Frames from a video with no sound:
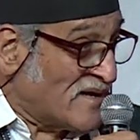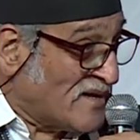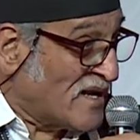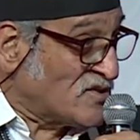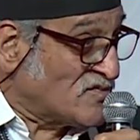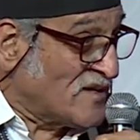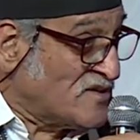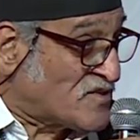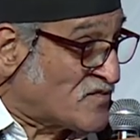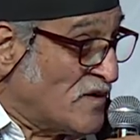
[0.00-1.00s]
And that is why
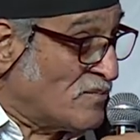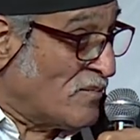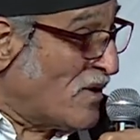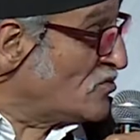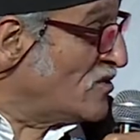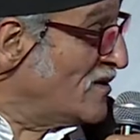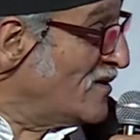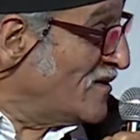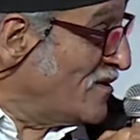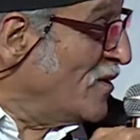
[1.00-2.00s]
this film about
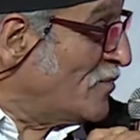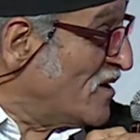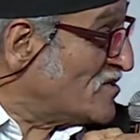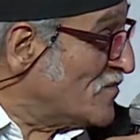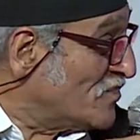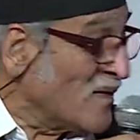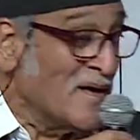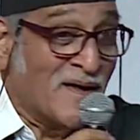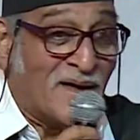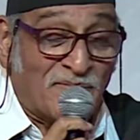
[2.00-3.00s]
depression.
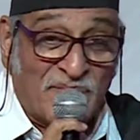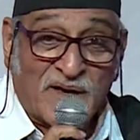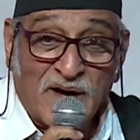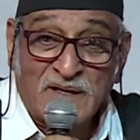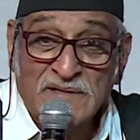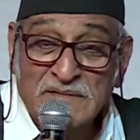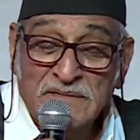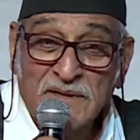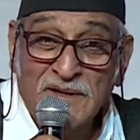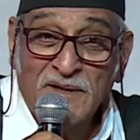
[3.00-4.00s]
Because
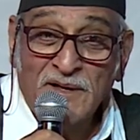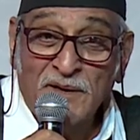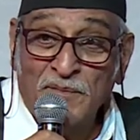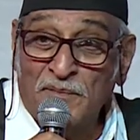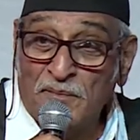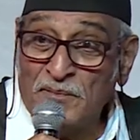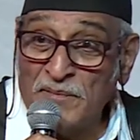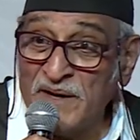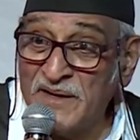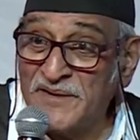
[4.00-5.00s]

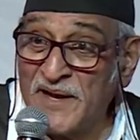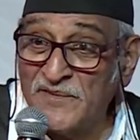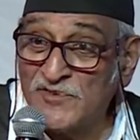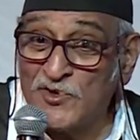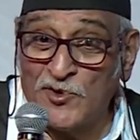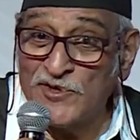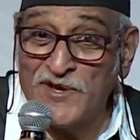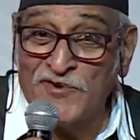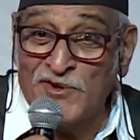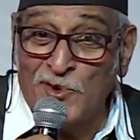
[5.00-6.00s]
many times you don't
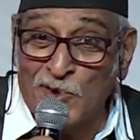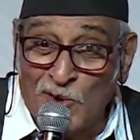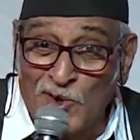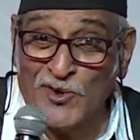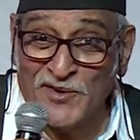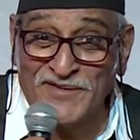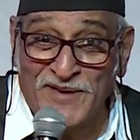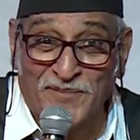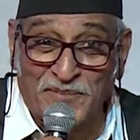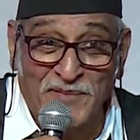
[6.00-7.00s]
even know
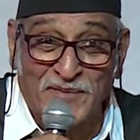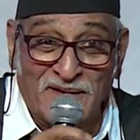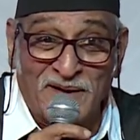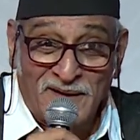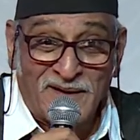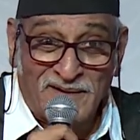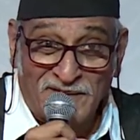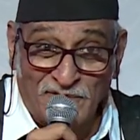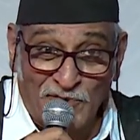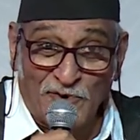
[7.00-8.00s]
that people,
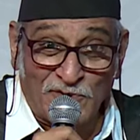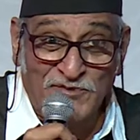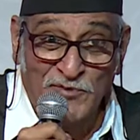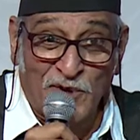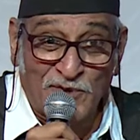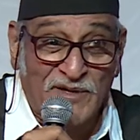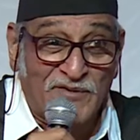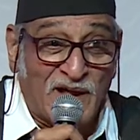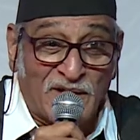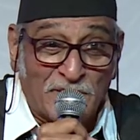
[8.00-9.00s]
you don't know,
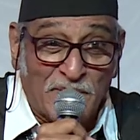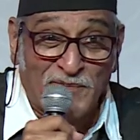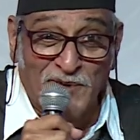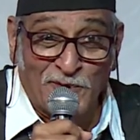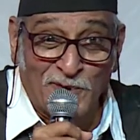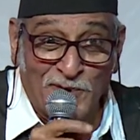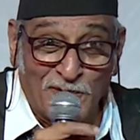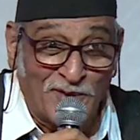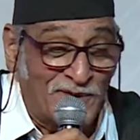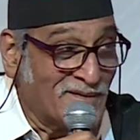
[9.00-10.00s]
even other people don't
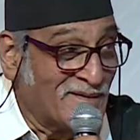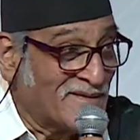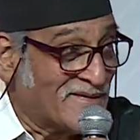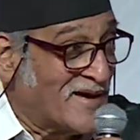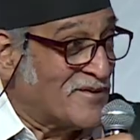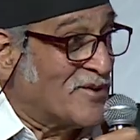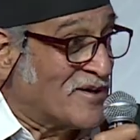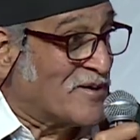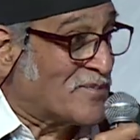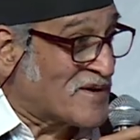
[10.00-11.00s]
know that you are
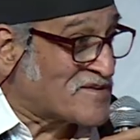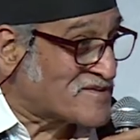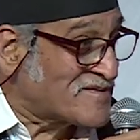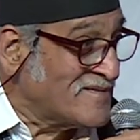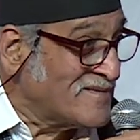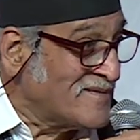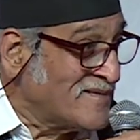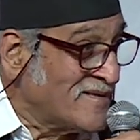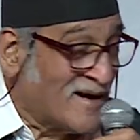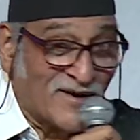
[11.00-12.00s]
depressed
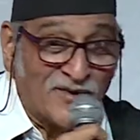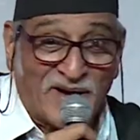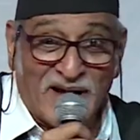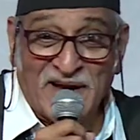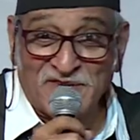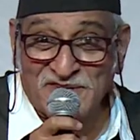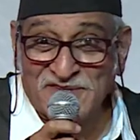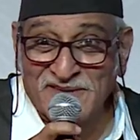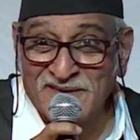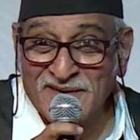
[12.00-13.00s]
and you are anxious.